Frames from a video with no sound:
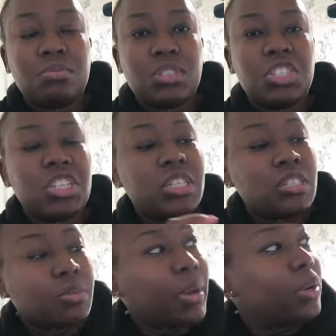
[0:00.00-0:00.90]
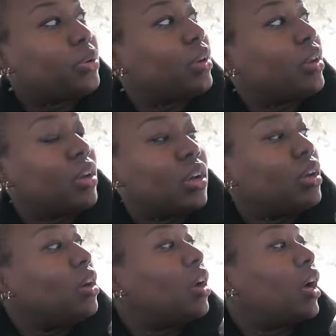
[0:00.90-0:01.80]
sheet is about,
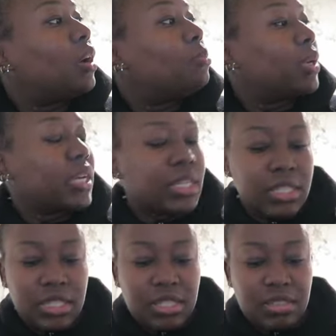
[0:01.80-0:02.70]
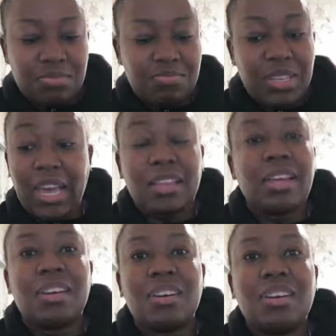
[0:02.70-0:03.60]
because yeah,
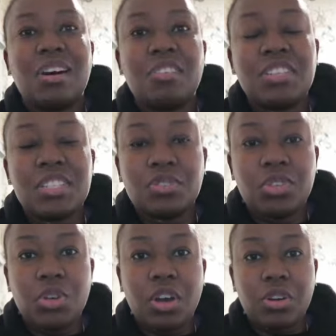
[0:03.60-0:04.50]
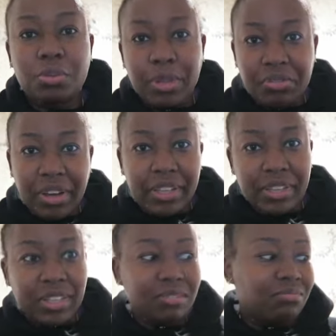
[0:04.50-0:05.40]
like obviously if you don't know how to play
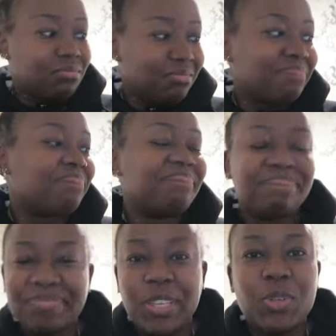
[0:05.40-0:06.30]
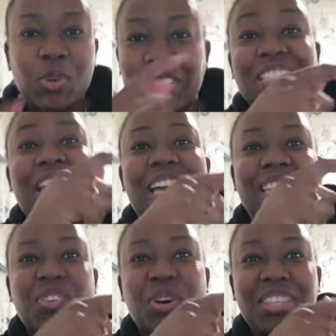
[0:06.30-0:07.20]
violin, you know
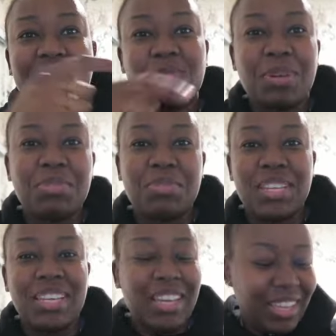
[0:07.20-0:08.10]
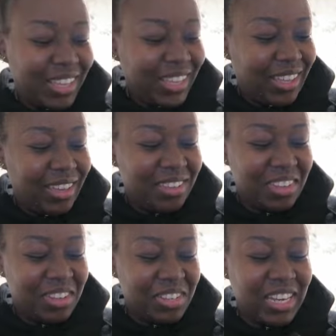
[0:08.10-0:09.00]
exactly why this might be
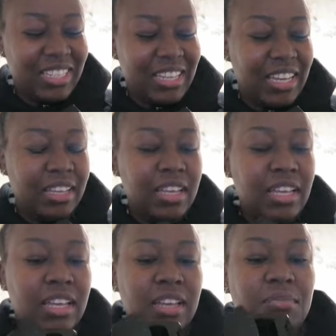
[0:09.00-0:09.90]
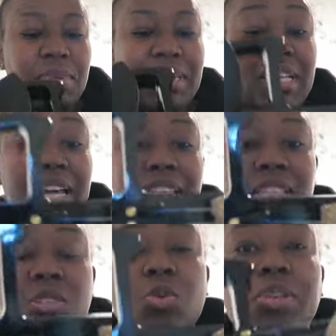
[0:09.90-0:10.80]
a good idea. But yeah,
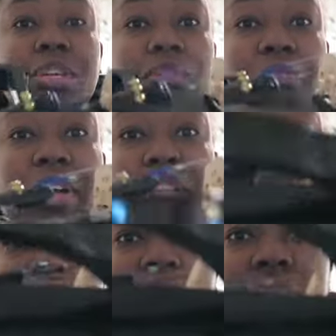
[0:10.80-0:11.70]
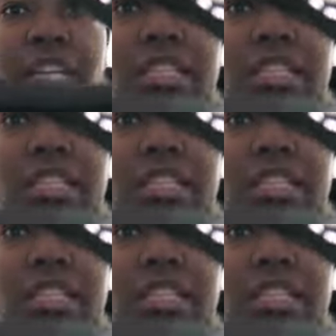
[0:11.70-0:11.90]
this is what the violin looks like